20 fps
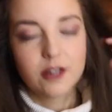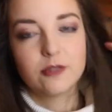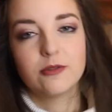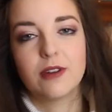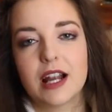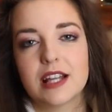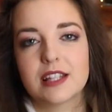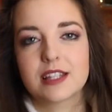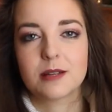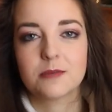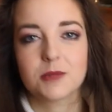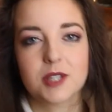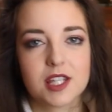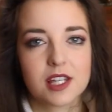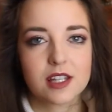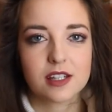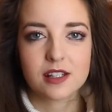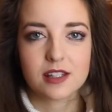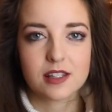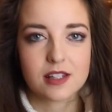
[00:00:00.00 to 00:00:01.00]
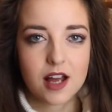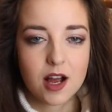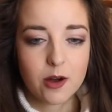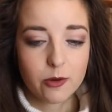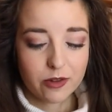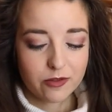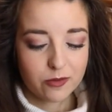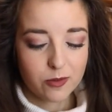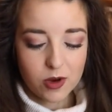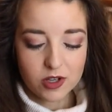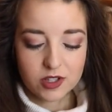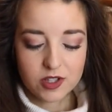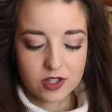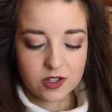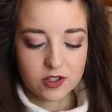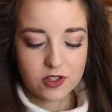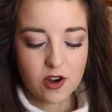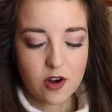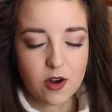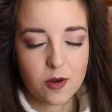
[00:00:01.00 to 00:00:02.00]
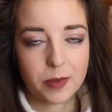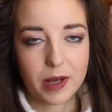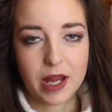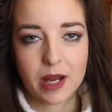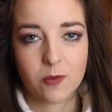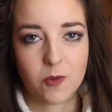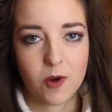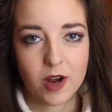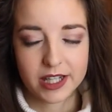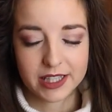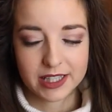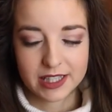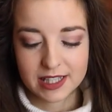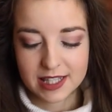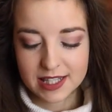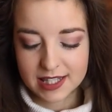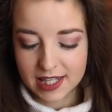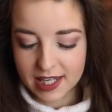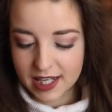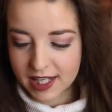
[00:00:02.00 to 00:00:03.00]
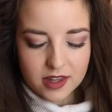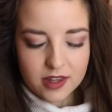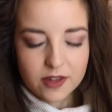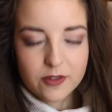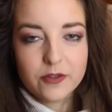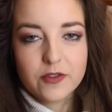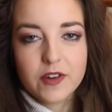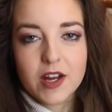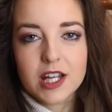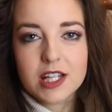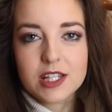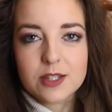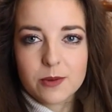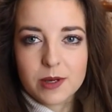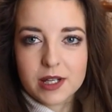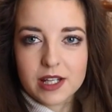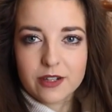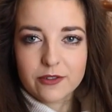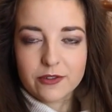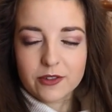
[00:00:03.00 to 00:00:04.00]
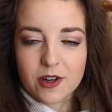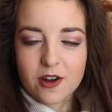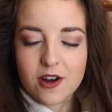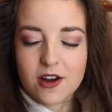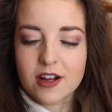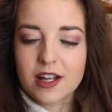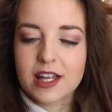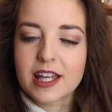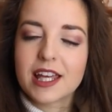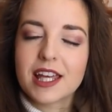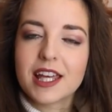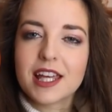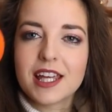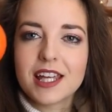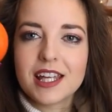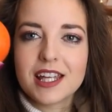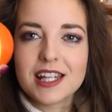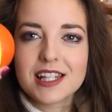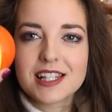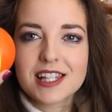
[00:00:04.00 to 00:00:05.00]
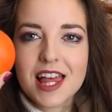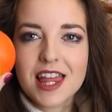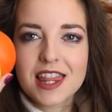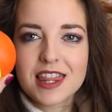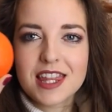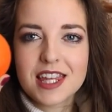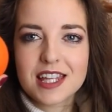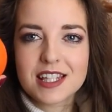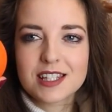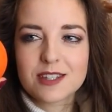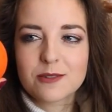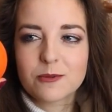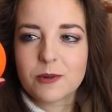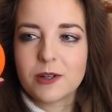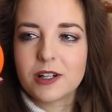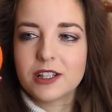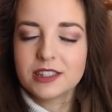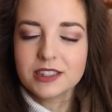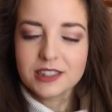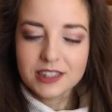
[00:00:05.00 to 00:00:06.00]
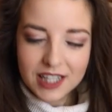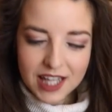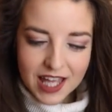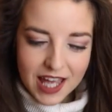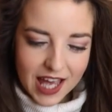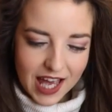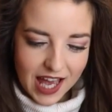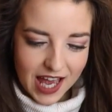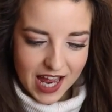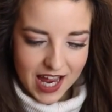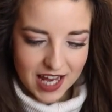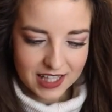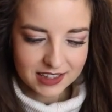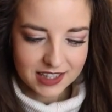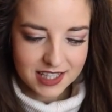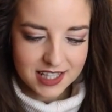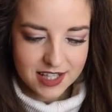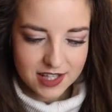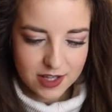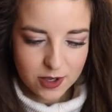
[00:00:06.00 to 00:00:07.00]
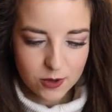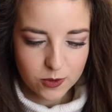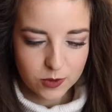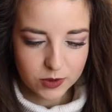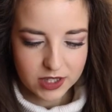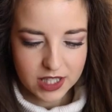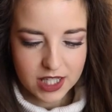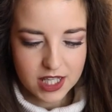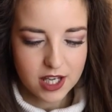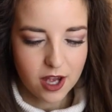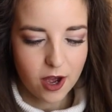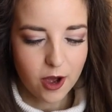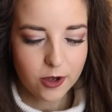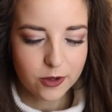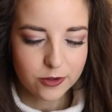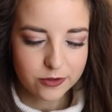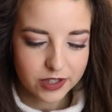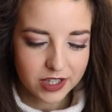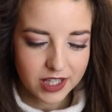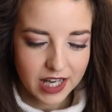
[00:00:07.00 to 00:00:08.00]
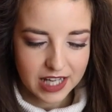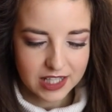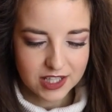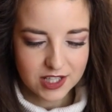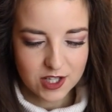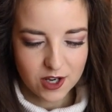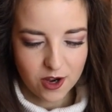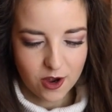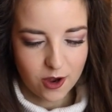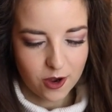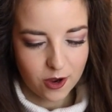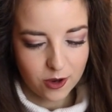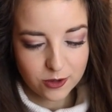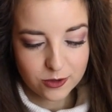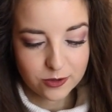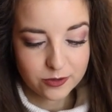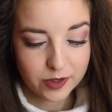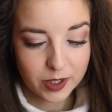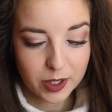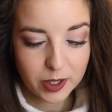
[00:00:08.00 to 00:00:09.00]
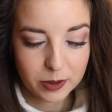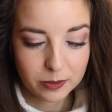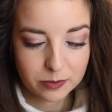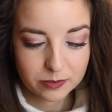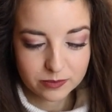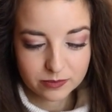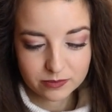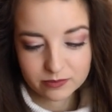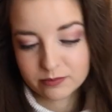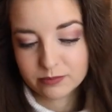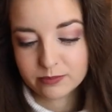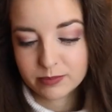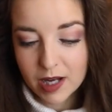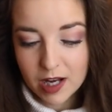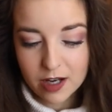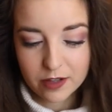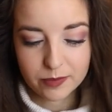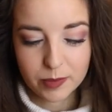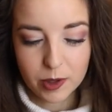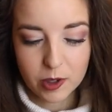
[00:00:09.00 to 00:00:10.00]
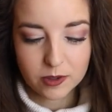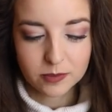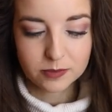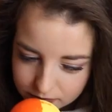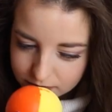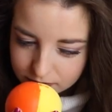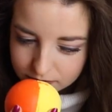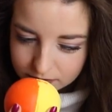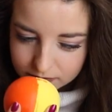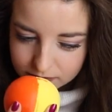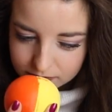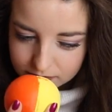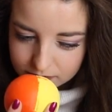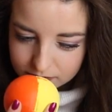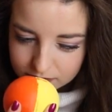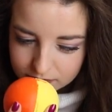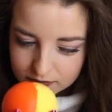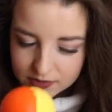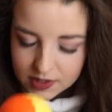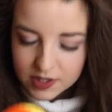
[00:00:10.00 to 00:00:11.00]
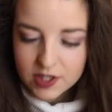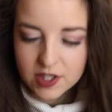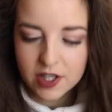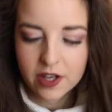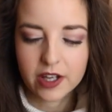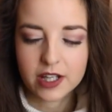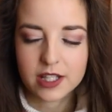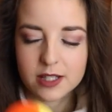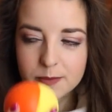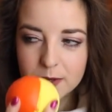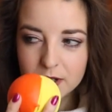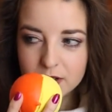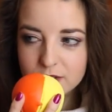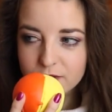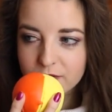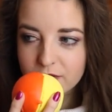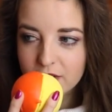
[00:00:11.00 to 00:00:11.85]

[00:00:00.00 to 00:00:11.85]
right so I'm just going to start with what's on top and what I can see the first one I've got is this one and this is called the over and over bath bomb so it smells